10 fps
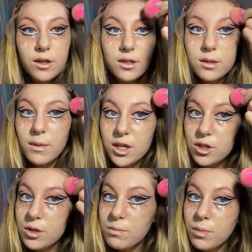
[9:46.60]

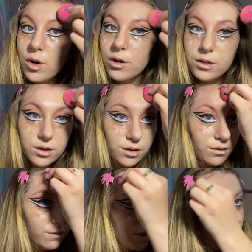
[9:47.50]
Smashbox
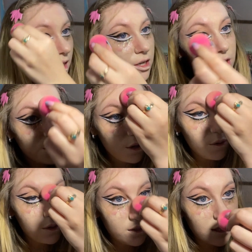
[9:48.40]
foundation I
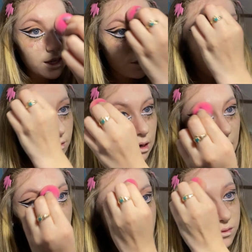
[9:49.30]
honestly don't
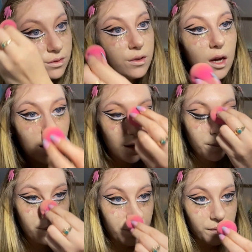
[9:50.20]
love,
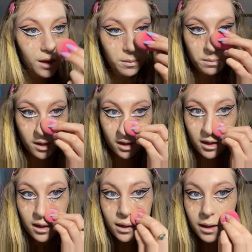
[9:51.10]
but
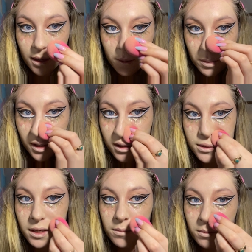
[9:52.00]
because
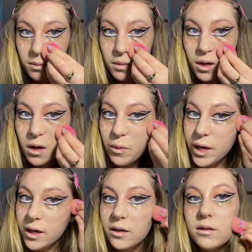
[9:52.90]
I'm
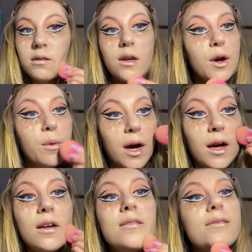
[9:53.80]
going
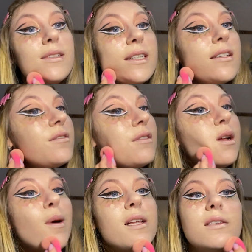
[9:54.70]
nowhere it doesn't really
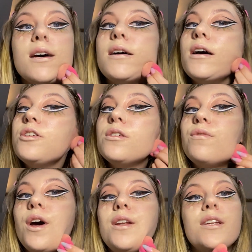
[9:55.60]
matter. I just
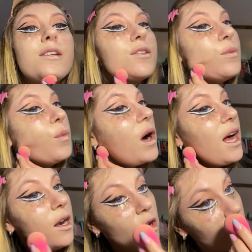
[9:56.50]
find it doesn't
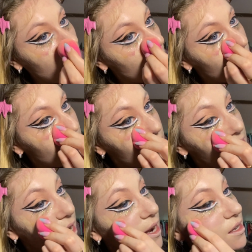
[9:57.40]
wear long over the
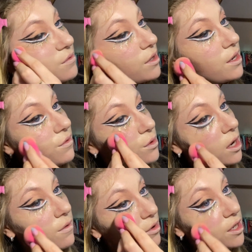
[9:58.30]
day. It has very full
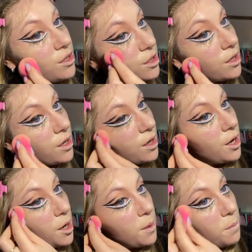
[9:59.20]
coverage,
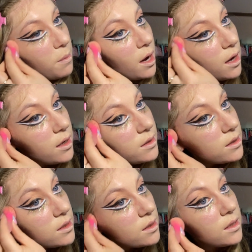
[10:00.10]
but
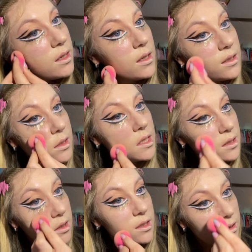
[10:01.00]

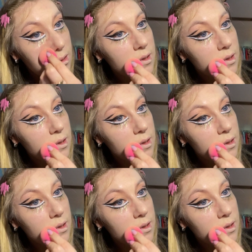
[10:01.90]
doesn't